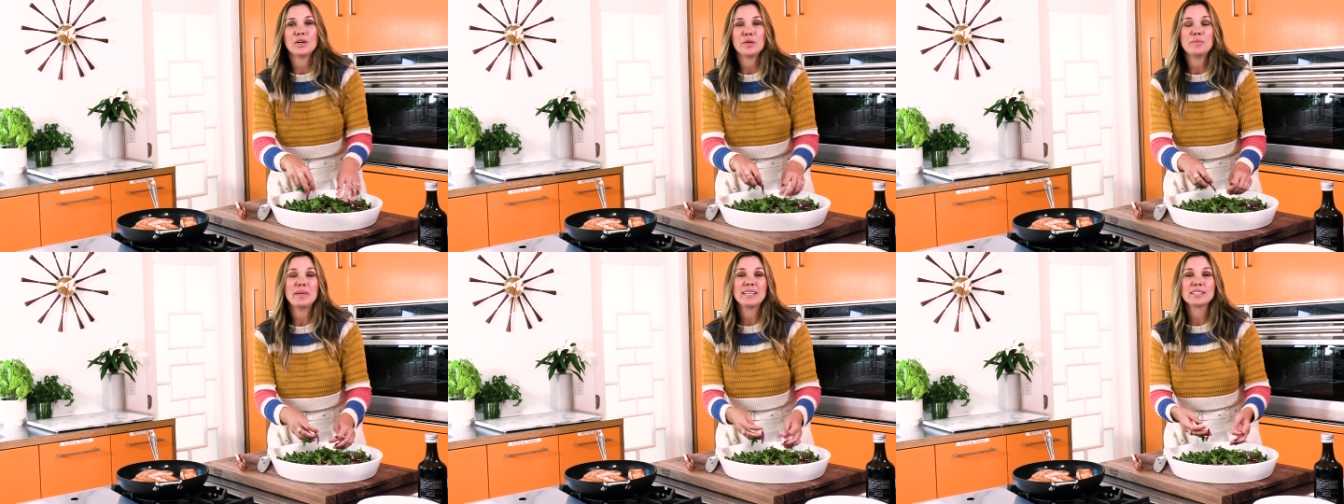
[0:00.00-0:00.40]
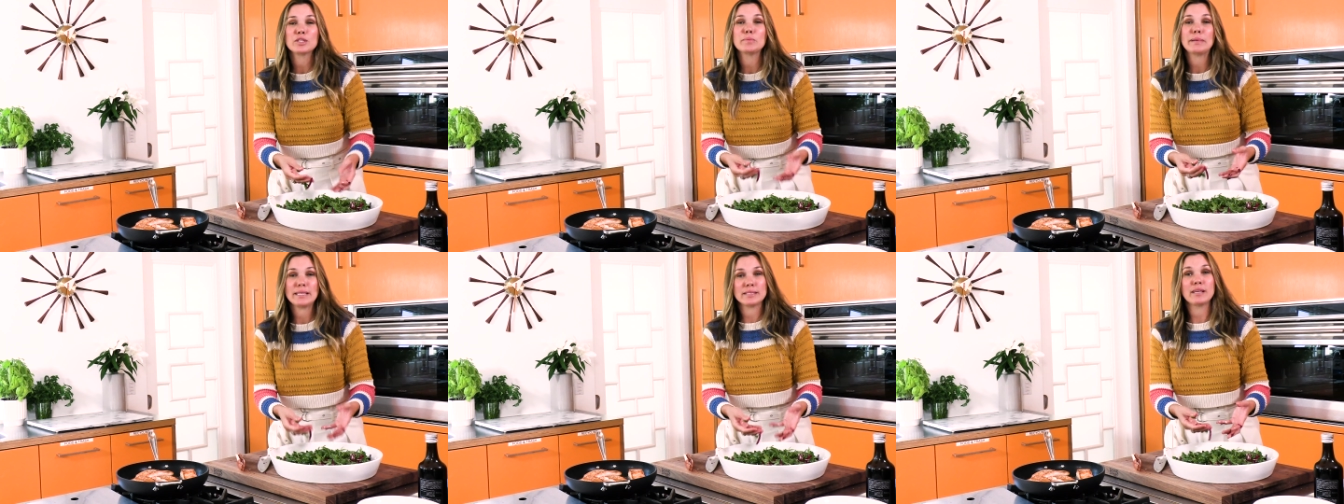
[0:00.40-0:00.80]
can be a
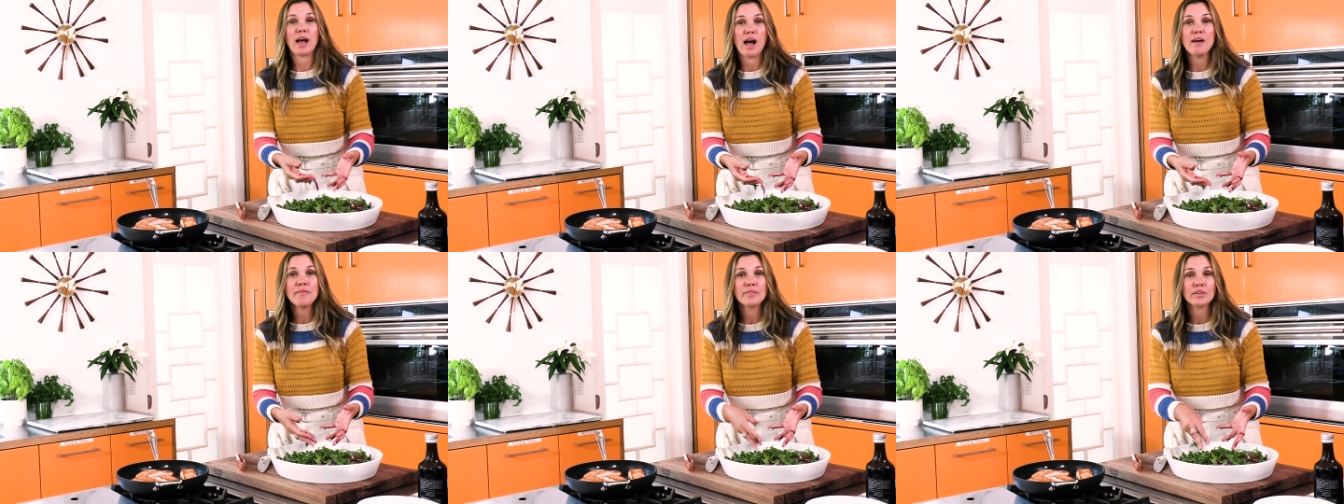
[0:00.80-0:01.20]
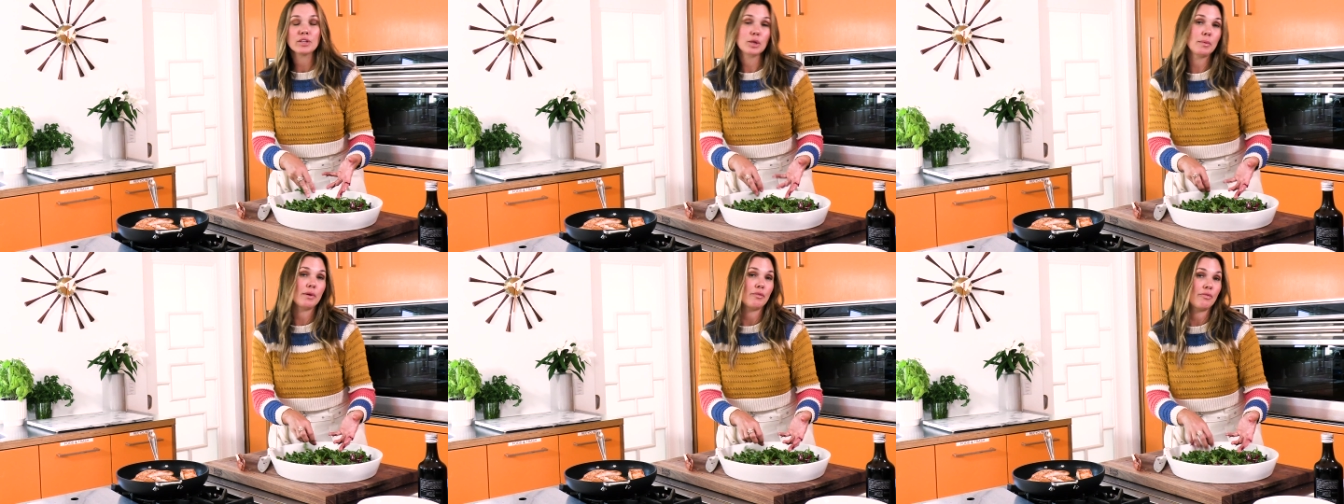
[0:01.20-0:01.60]
little bit tough or a
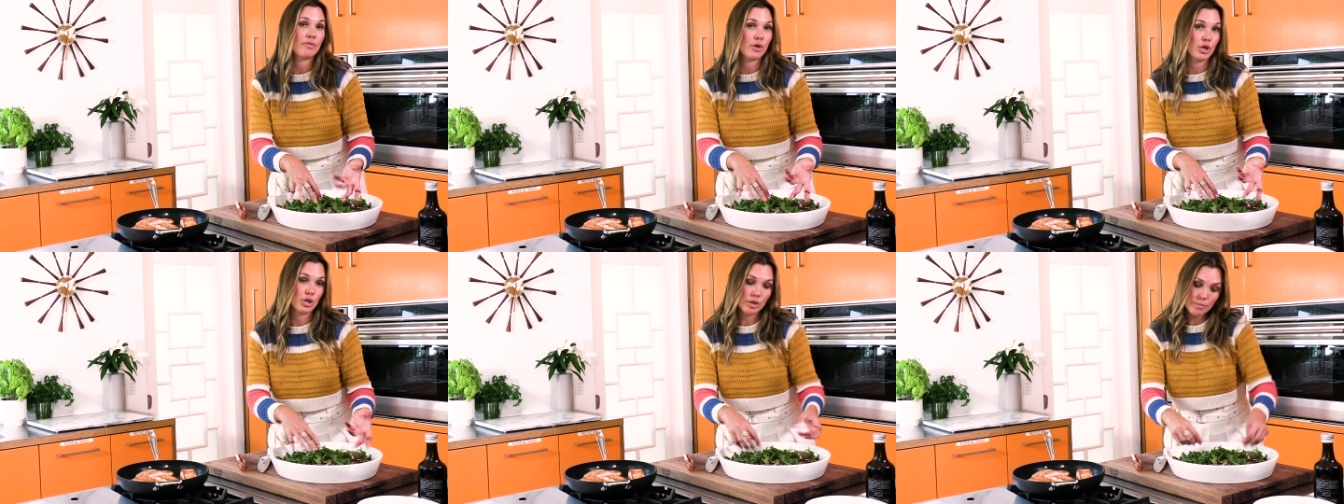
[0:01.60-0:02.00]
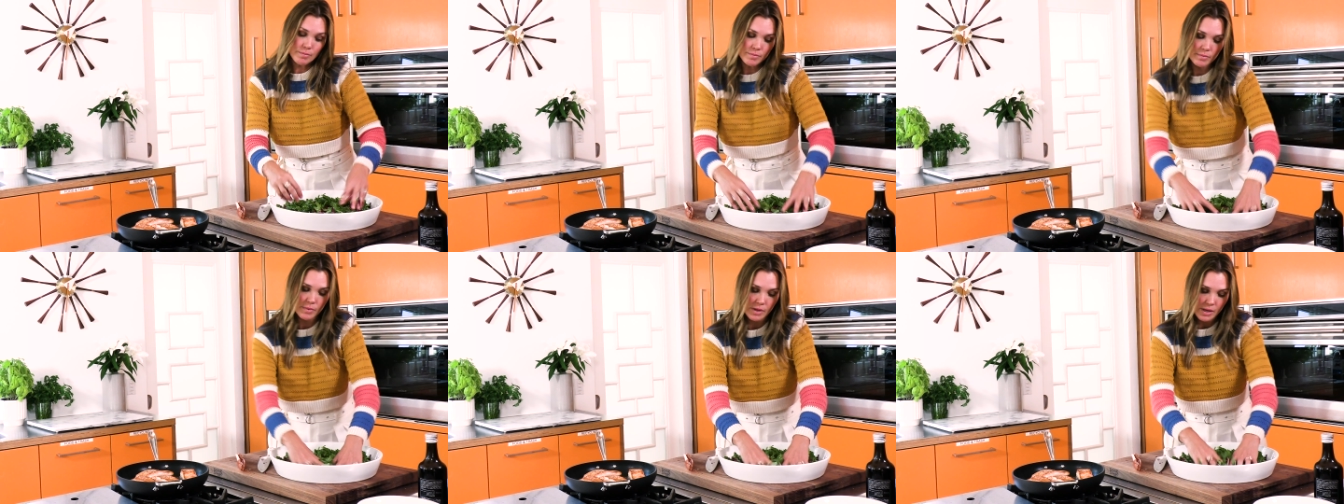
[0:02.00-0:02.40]
little bit firm,